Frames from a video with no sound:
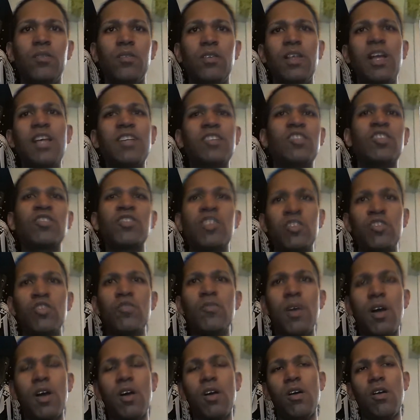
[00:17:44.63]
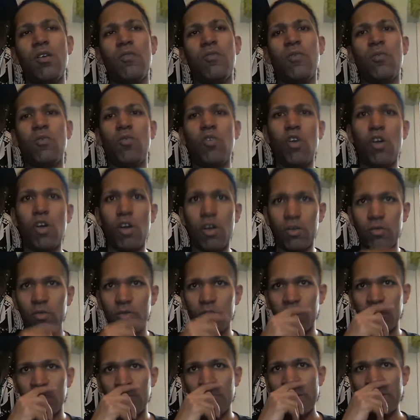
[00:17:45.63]
That's not the too. But, uh, from Raw,
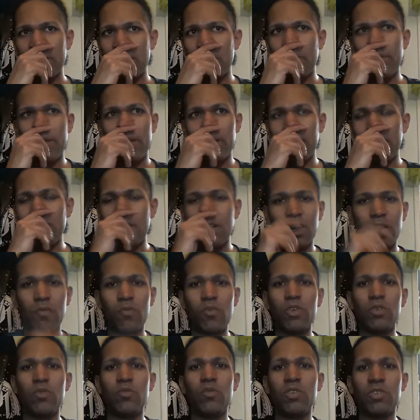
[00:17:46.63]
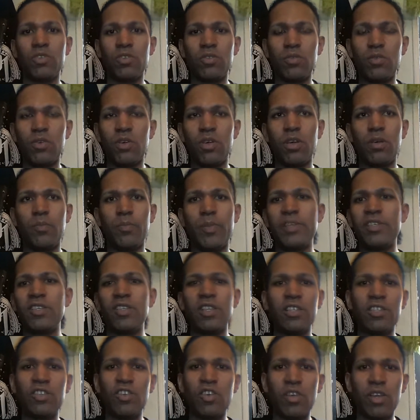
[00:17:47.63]
Sasha Banks and Bayley uh was uh
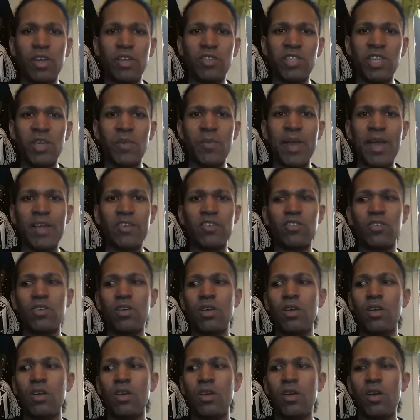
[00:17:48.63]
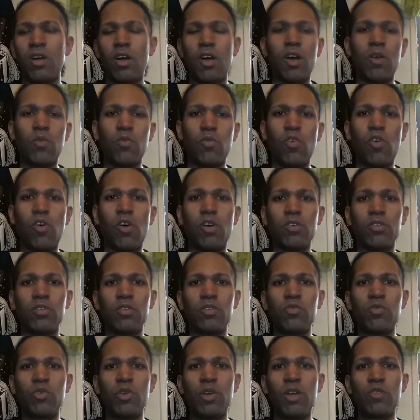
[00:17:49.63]
basically they did a same match on Raw,
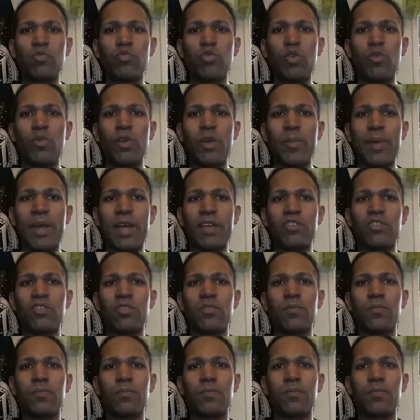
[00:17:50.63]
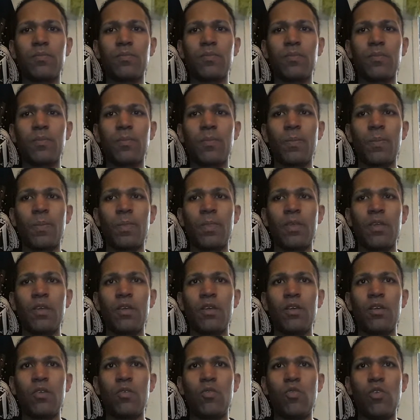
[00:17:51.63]
the three a three way match
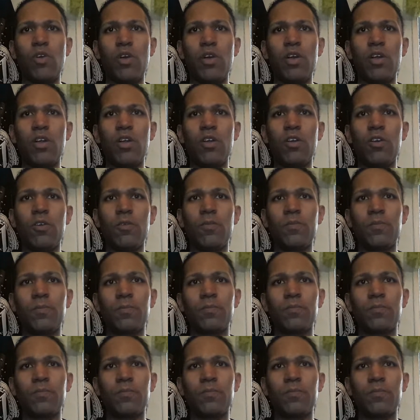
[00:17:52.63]
where